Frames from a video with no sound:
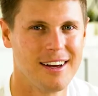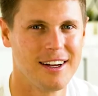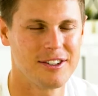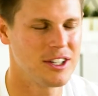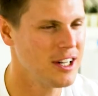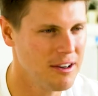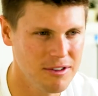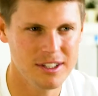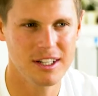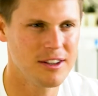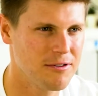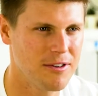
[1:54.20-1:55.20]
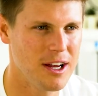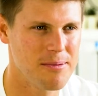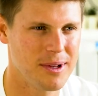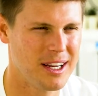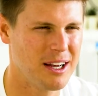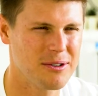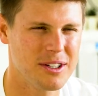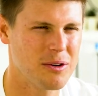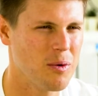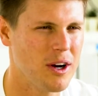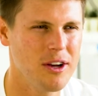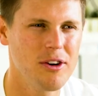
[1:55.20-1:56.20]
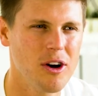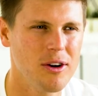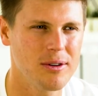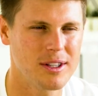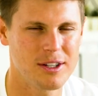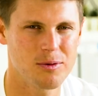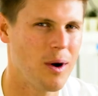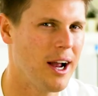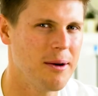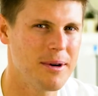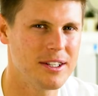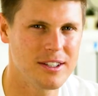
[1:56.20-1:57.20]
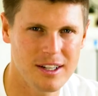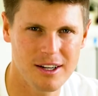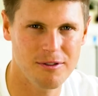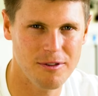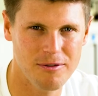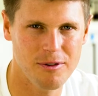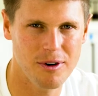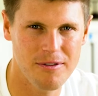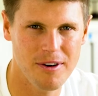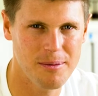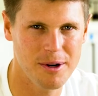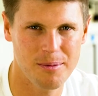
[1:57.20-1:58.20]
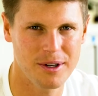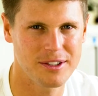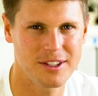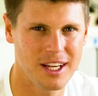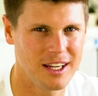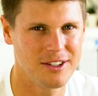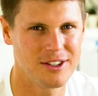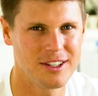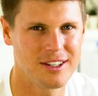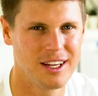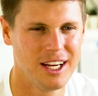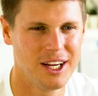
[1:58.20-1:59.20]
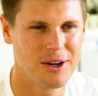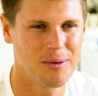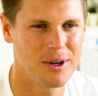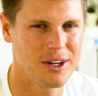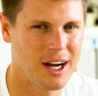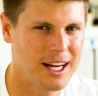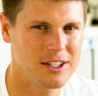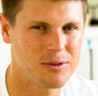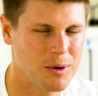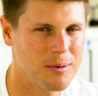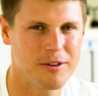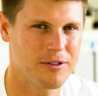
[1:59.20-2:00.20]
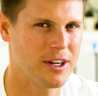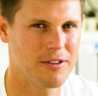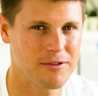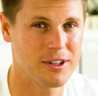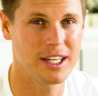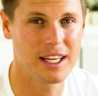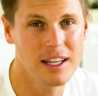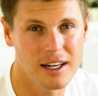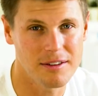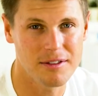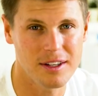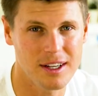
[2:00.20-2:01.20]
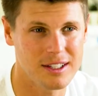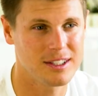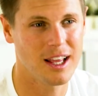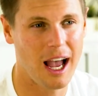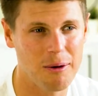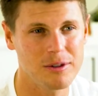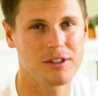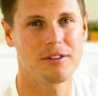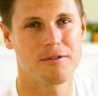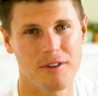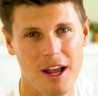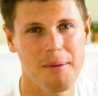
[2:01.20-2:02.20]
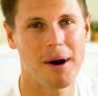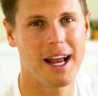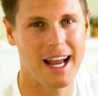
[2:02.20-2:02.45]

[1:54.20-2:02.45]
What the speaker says: She never set the frame. Like, I was like, where are you going with this? Why am I sitting here for a 45-minute presentation when I just want my freaking free gift? Because that was the frame I